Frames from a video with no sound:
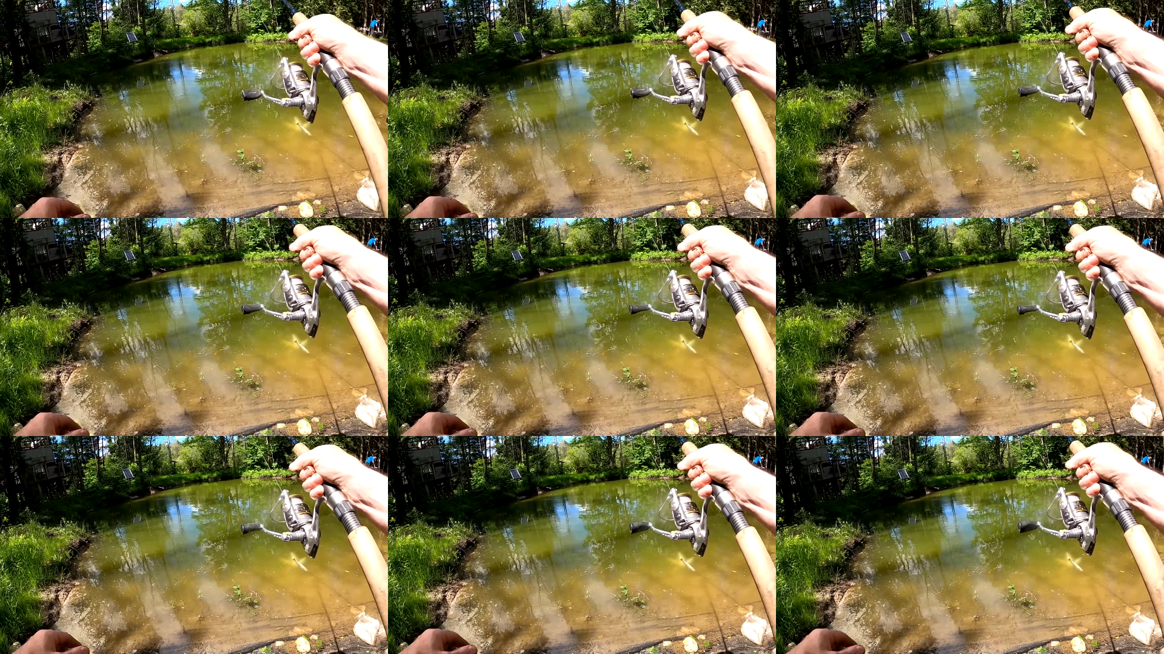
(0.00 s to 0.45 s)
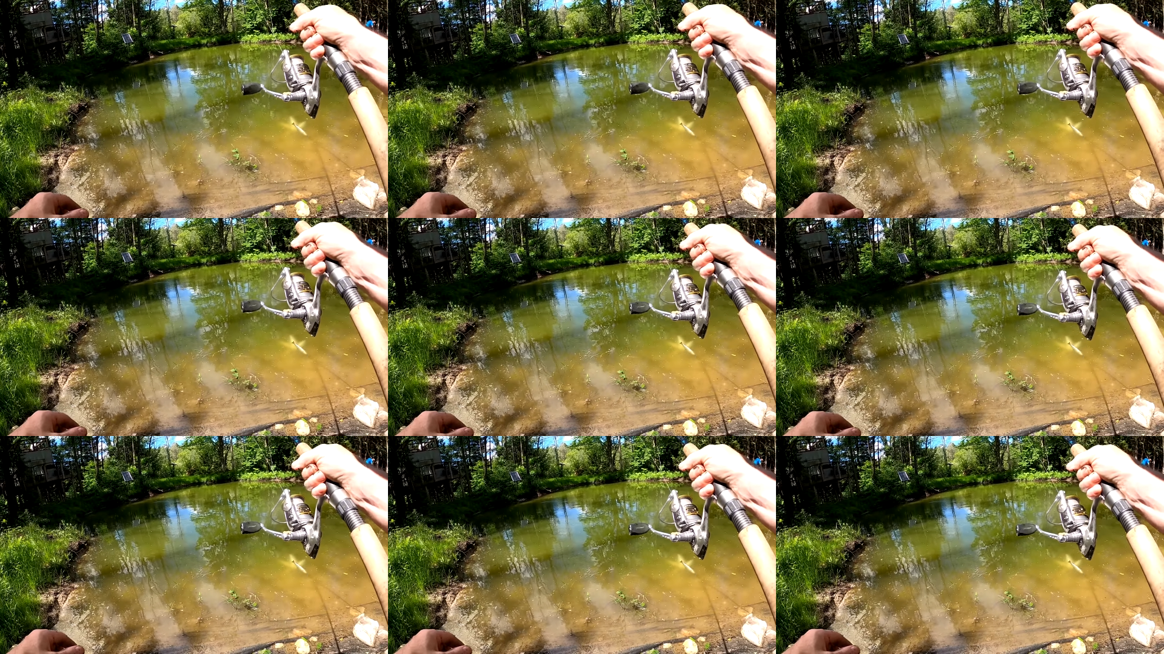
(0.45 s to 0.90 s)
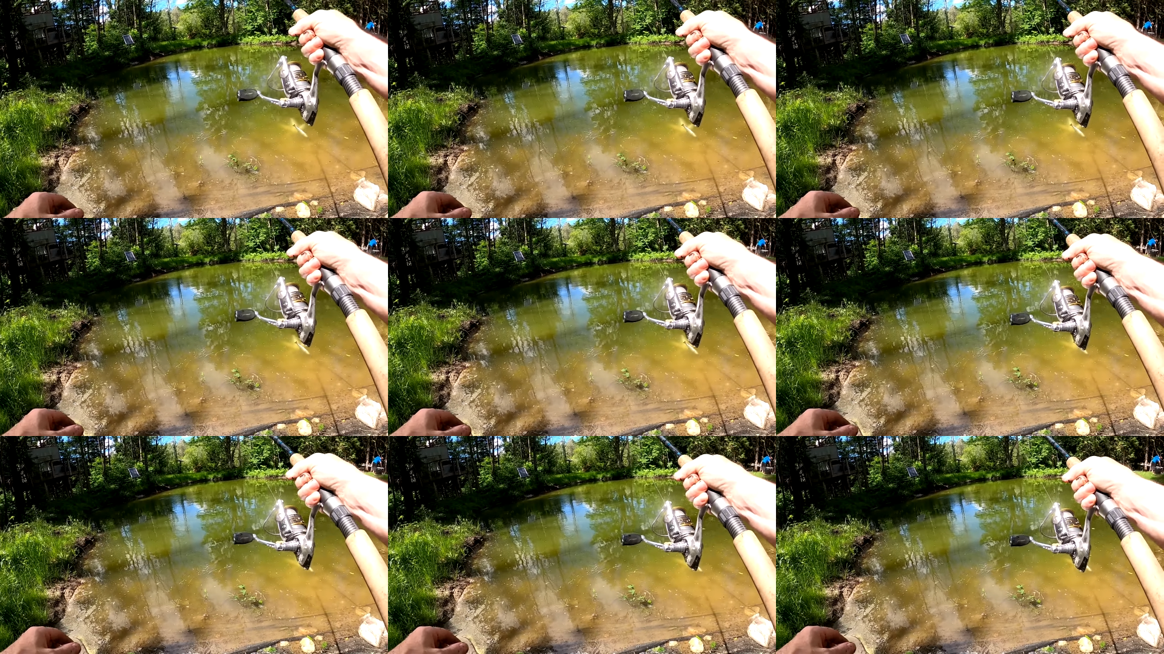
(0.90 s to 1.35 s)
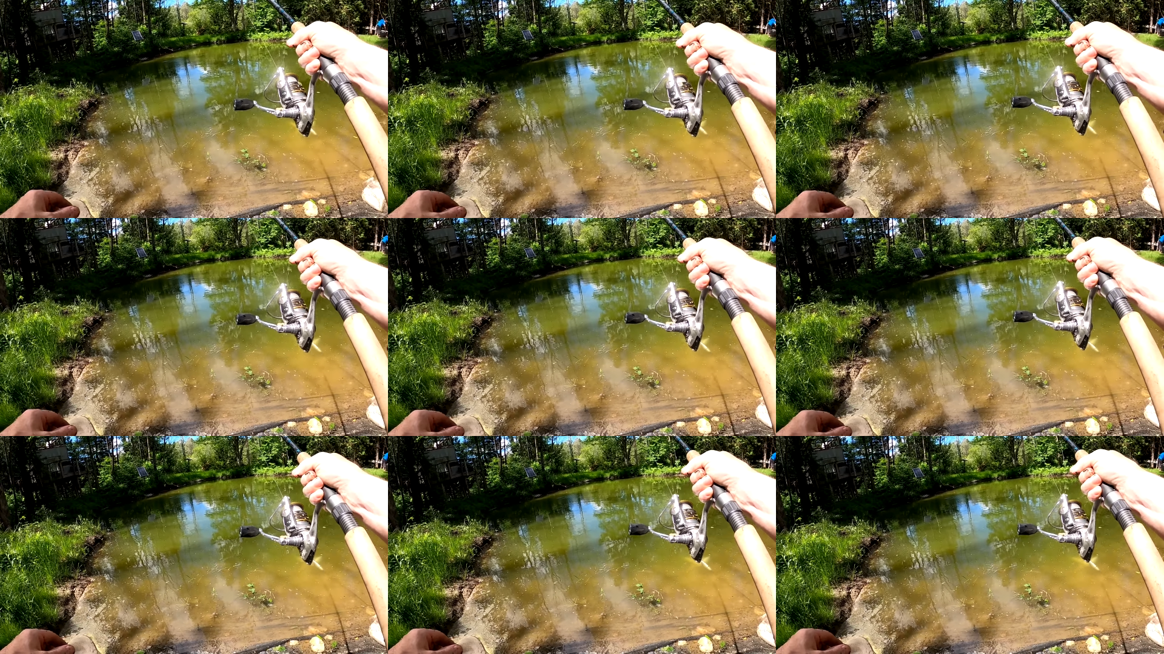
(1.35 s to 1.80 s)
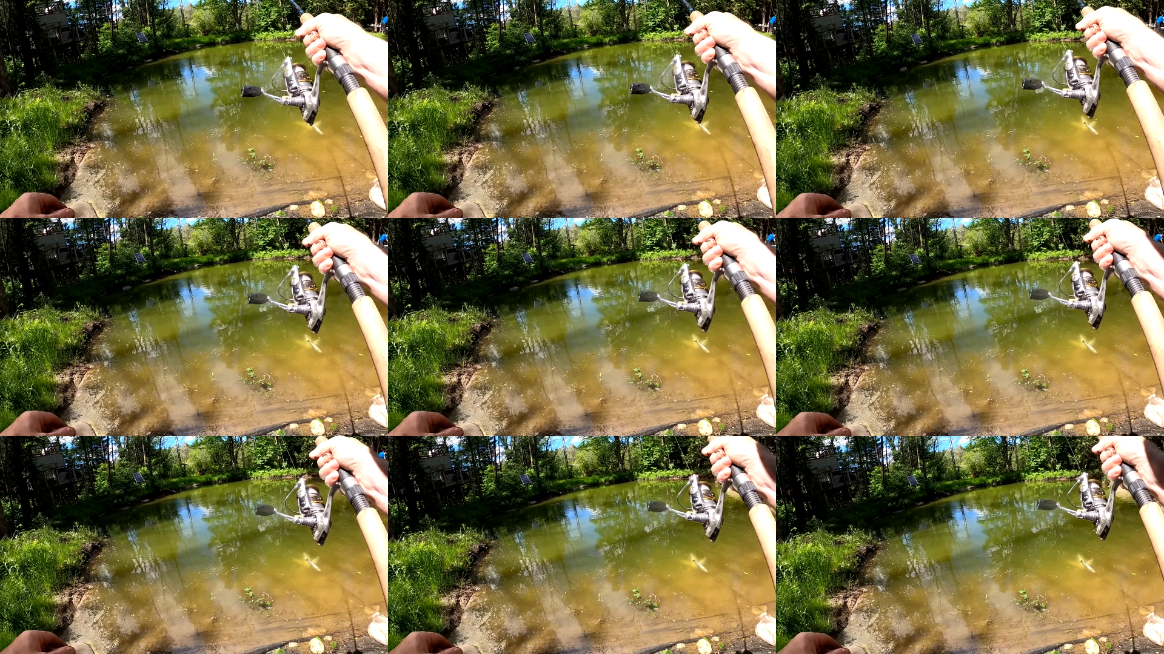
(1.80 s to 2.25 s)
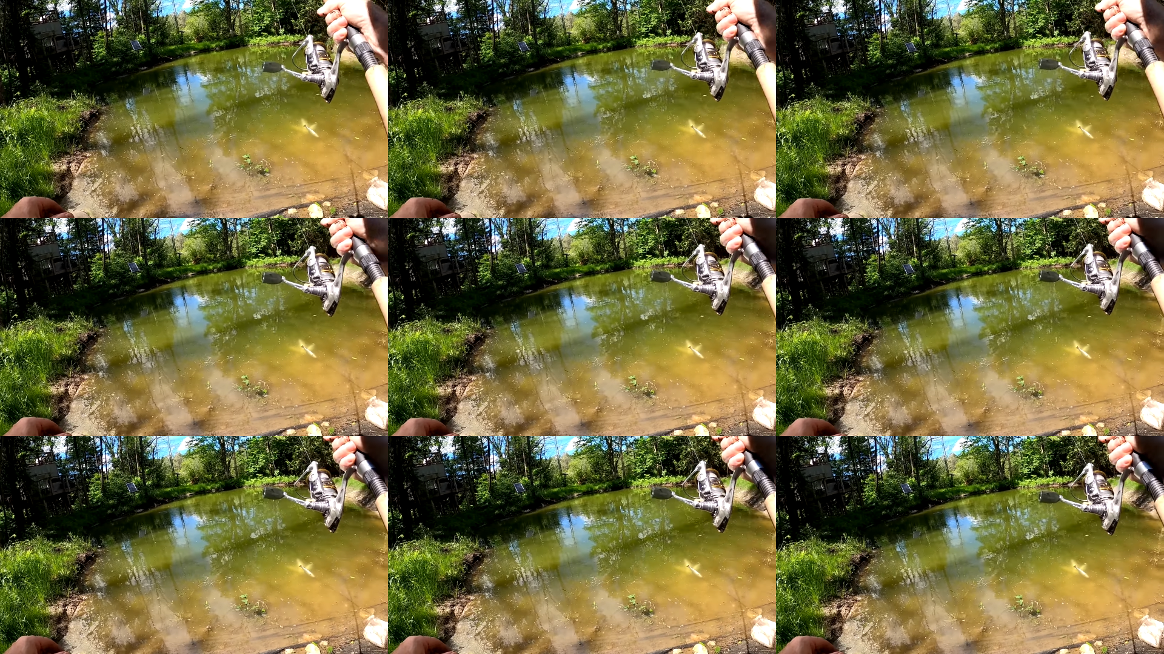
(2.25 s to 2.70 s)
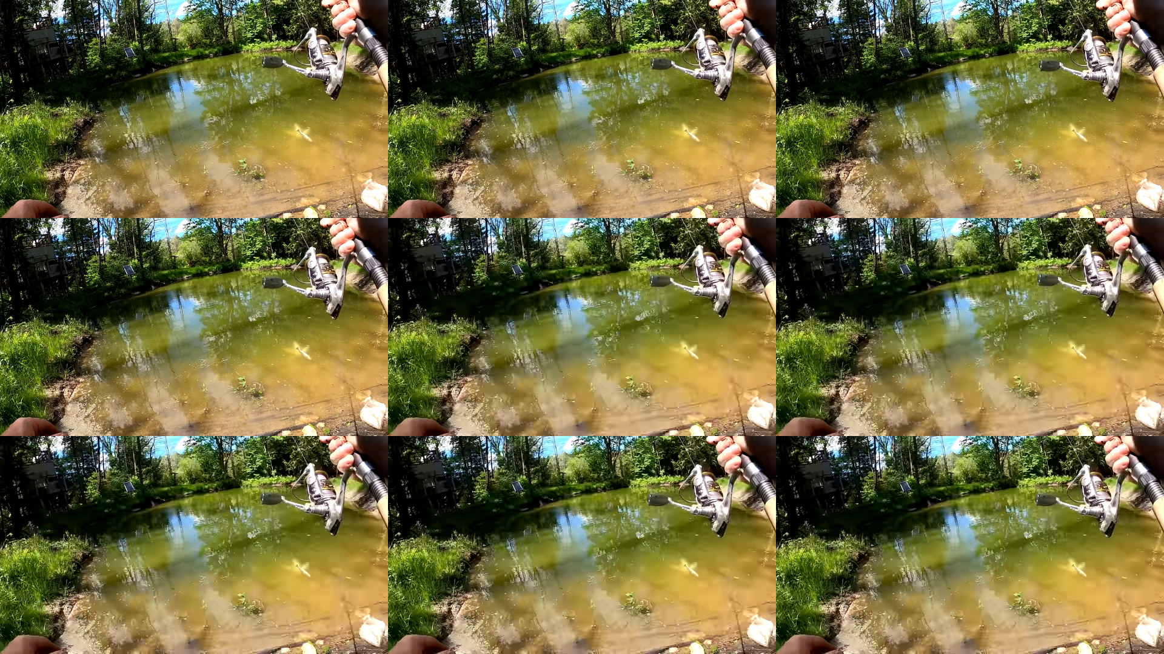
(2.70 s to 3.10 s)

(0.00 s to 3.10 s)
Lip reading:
Nobody's mouth can be seen.